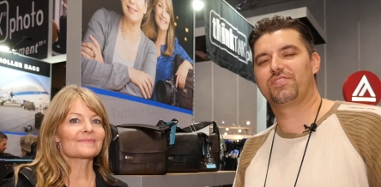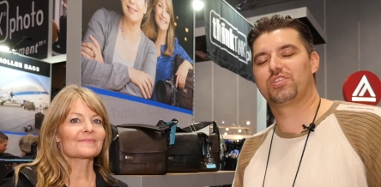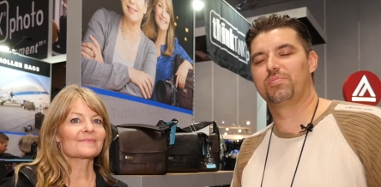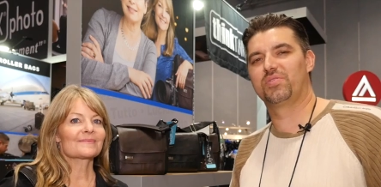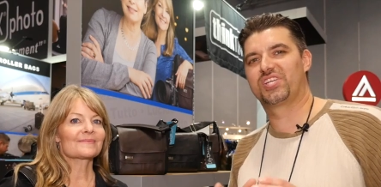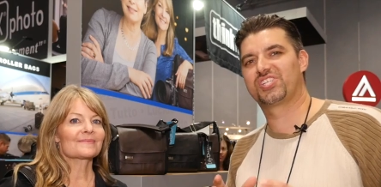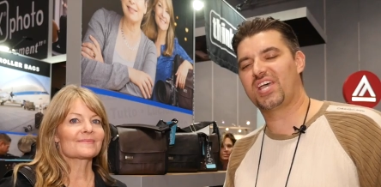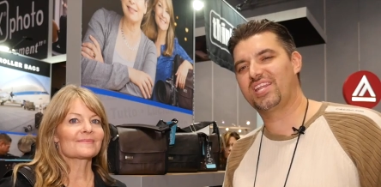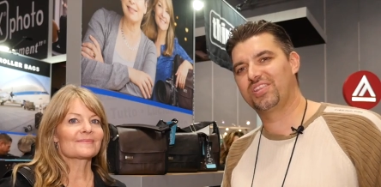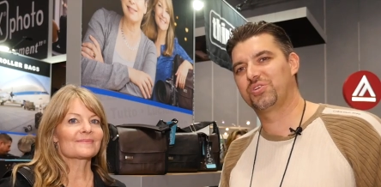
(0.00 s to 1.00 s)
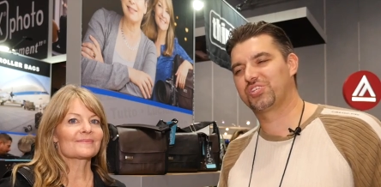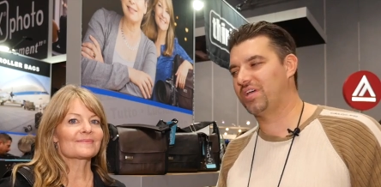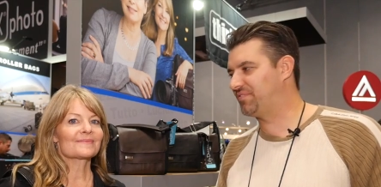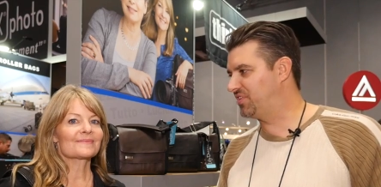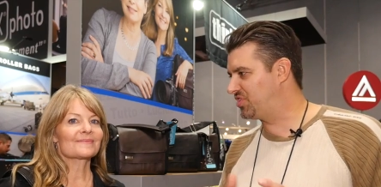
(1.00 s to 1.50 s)
Speaker 1: have some exciting new
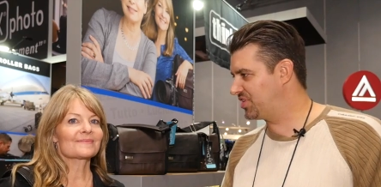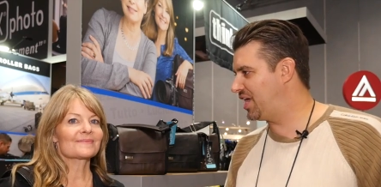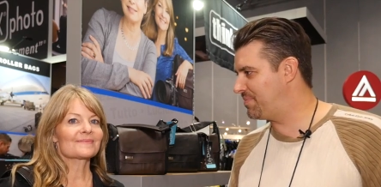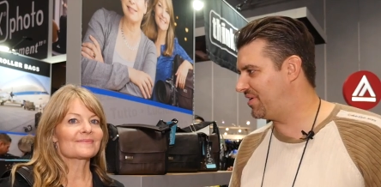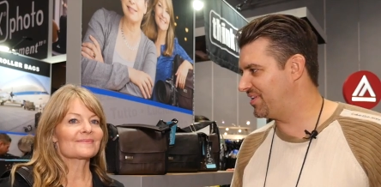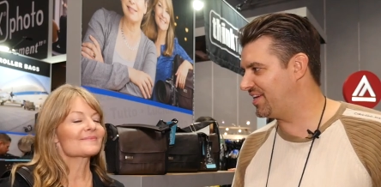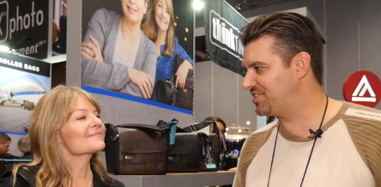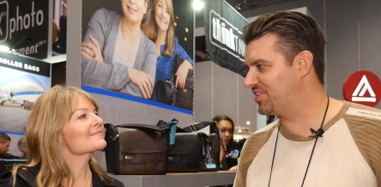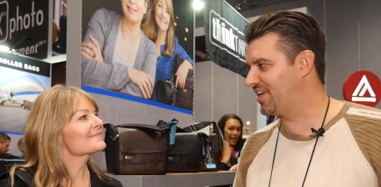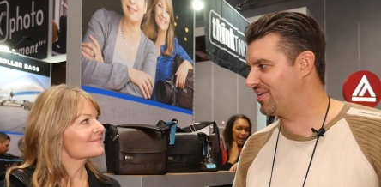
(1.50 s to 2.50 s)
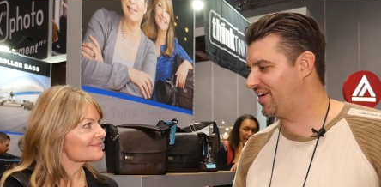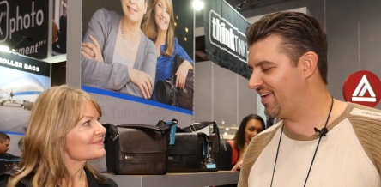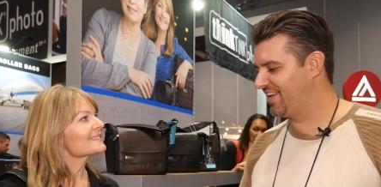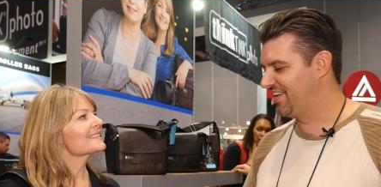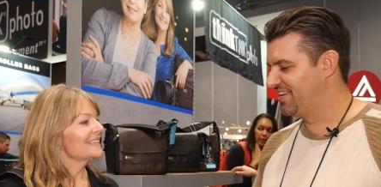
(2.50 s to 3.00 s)
stuff that just came out yesterday,
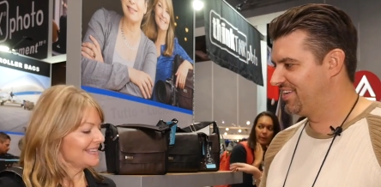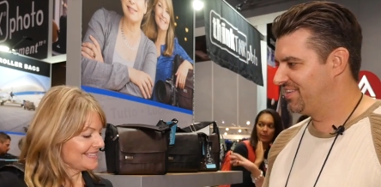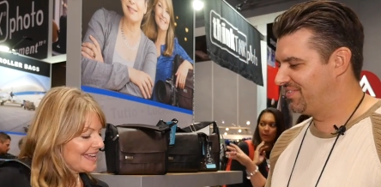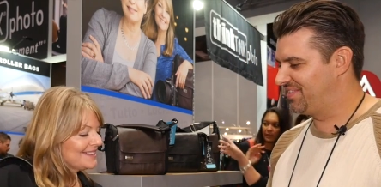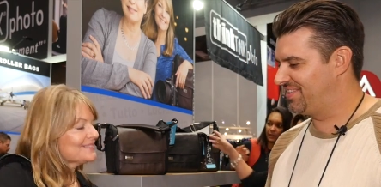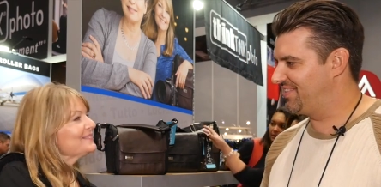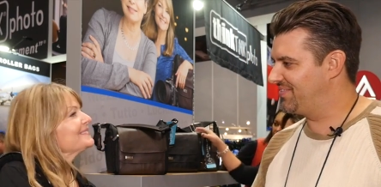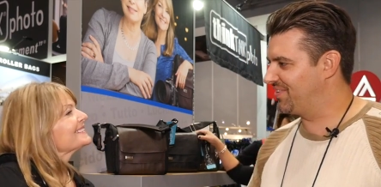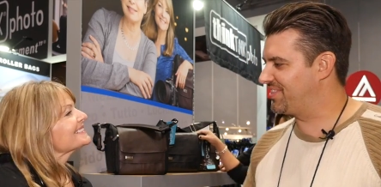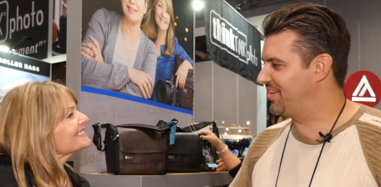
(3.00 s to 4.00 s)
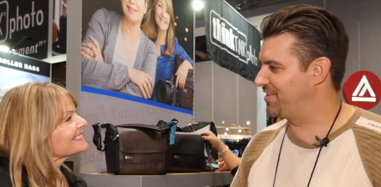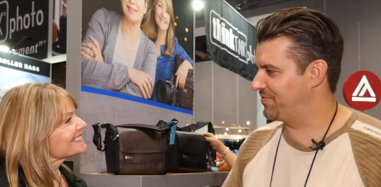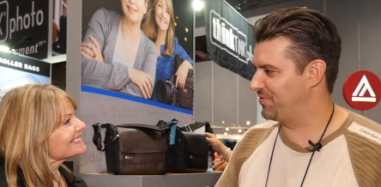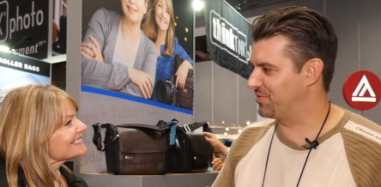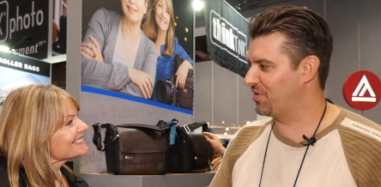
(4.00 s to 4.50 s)
right? Yeah. Well, thank you
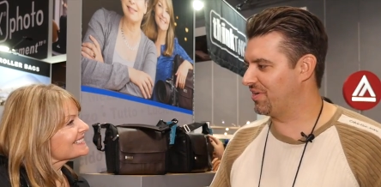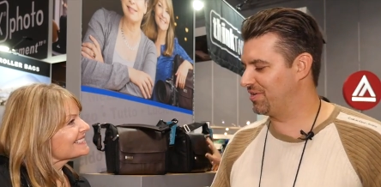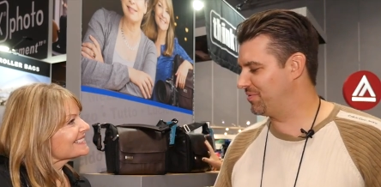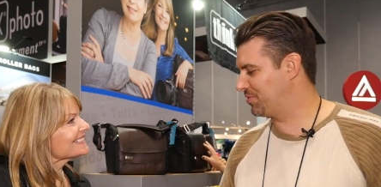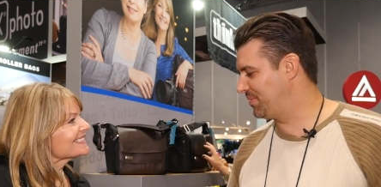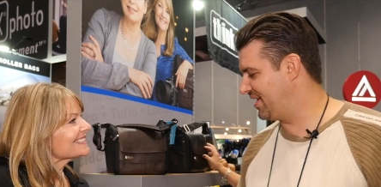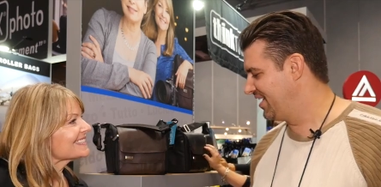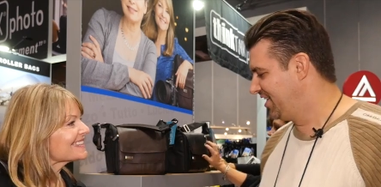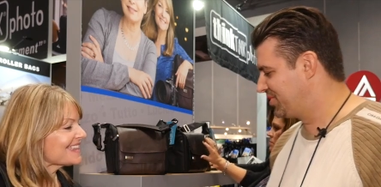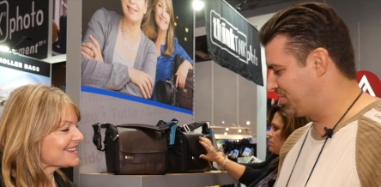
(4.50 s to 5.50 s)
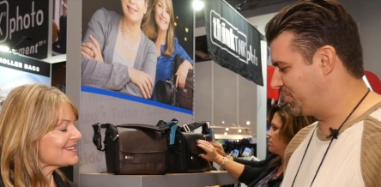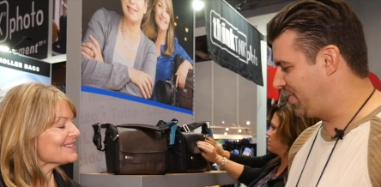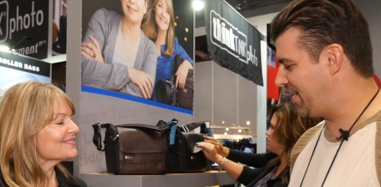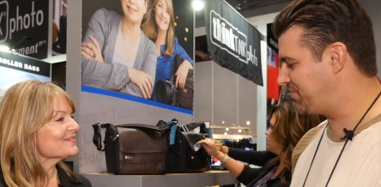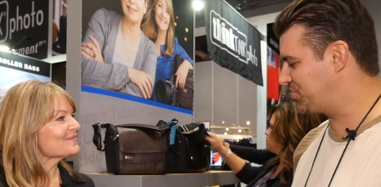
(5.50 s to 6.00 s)
for talking with me.
Speaker 2: Thank you. So you
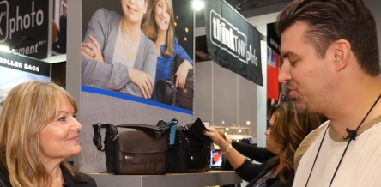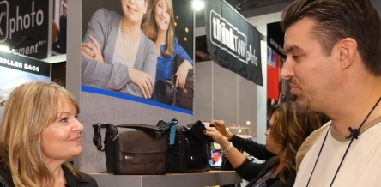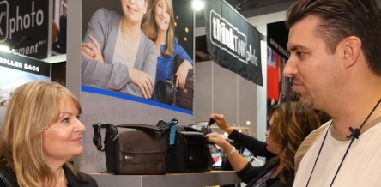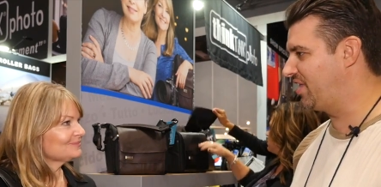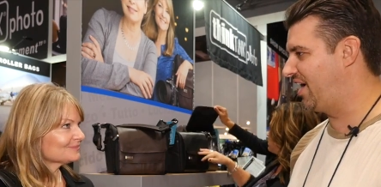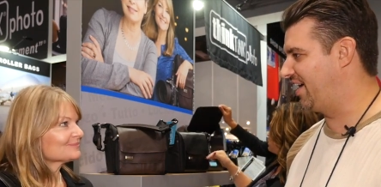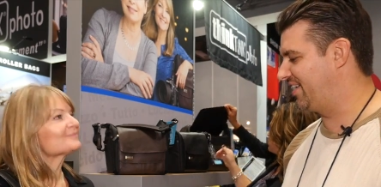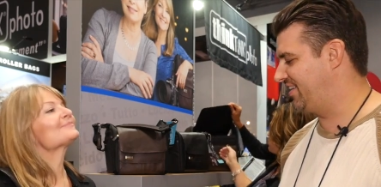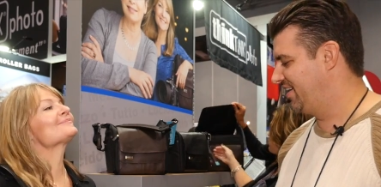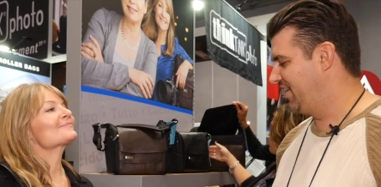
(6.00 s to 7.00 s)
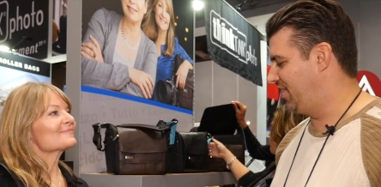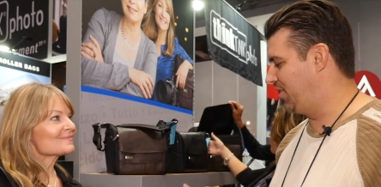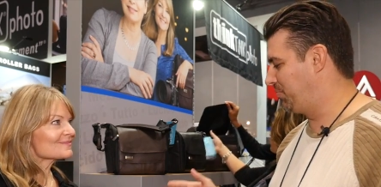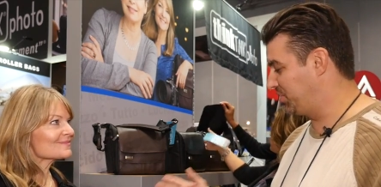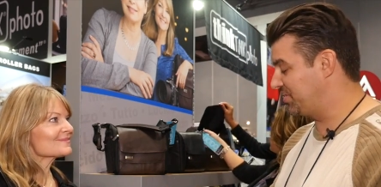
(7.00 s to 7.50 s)
have this new line.
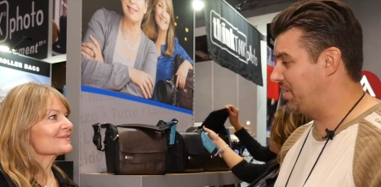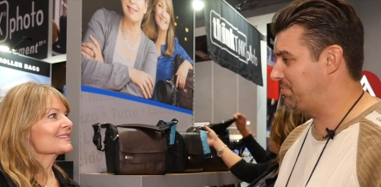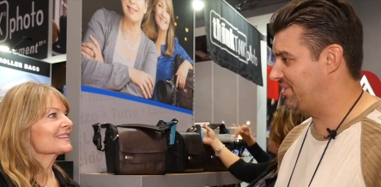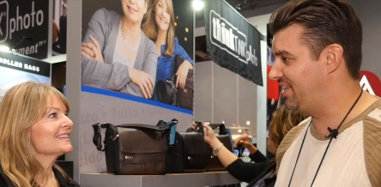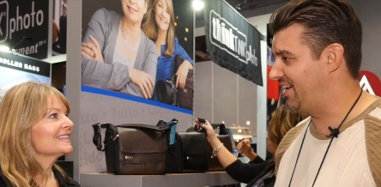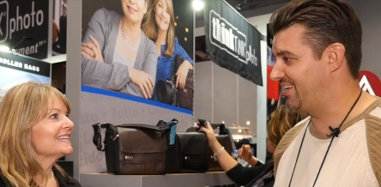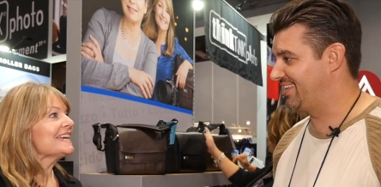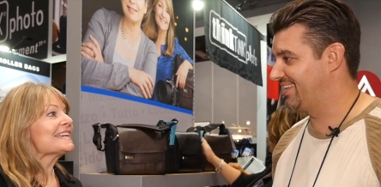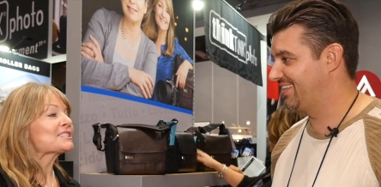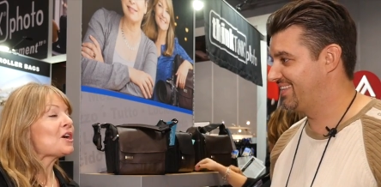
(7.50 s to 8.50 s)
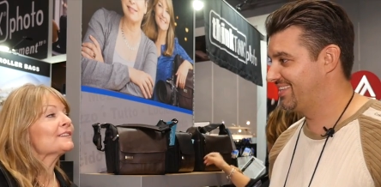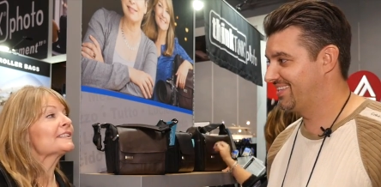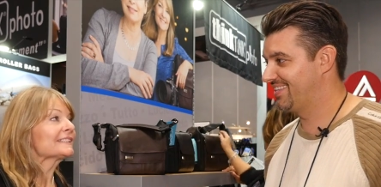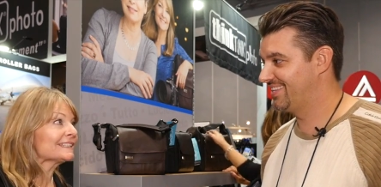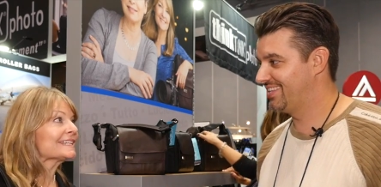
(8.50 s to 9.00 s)
Um, what's the name of the line? It's called
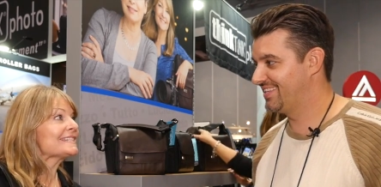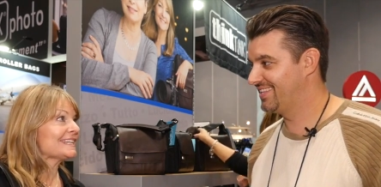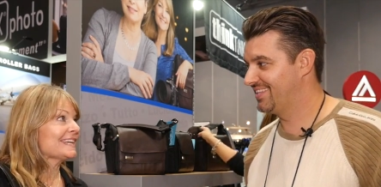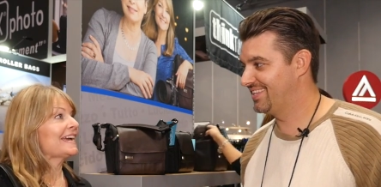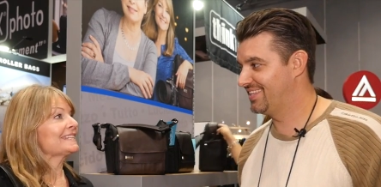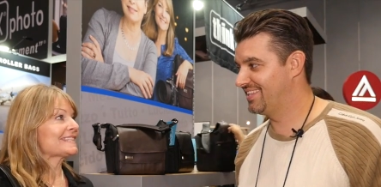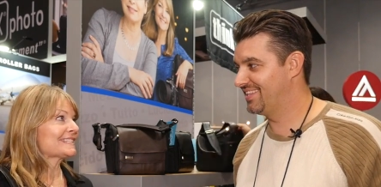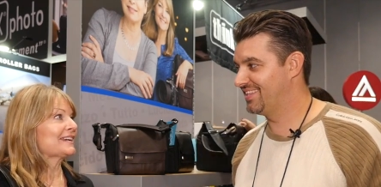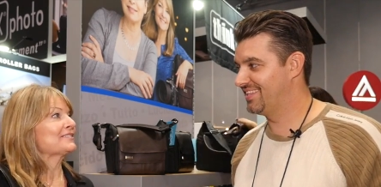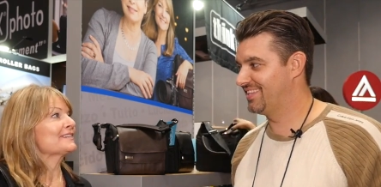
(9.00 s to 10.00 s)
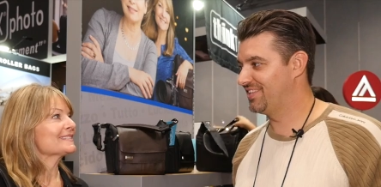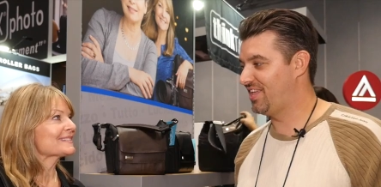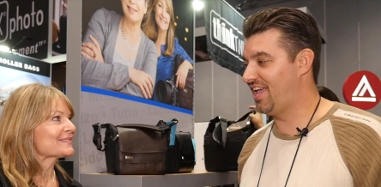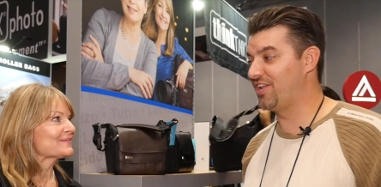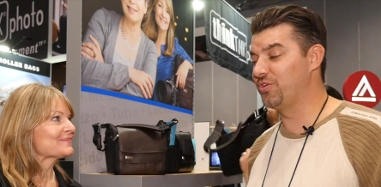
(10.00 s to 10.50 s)
the Lily Deanne
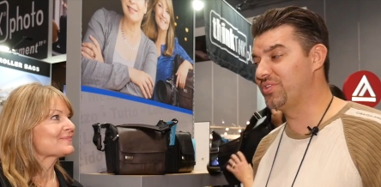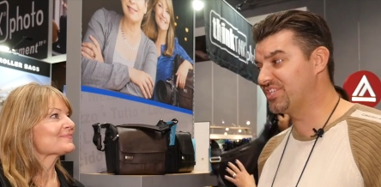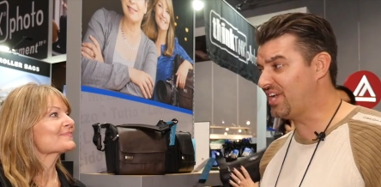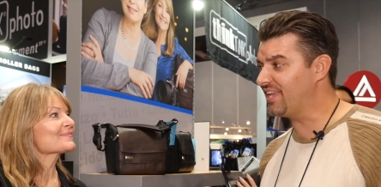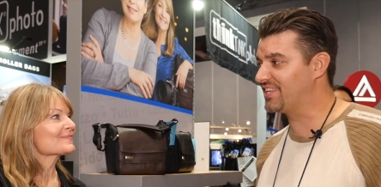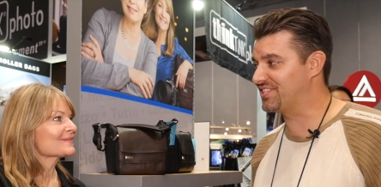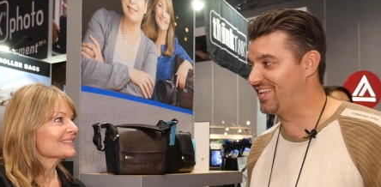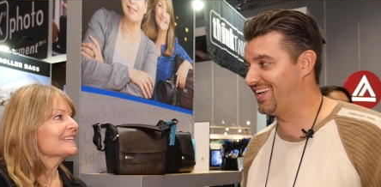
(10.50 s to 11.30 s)
series.
Speaker 1: And you designed this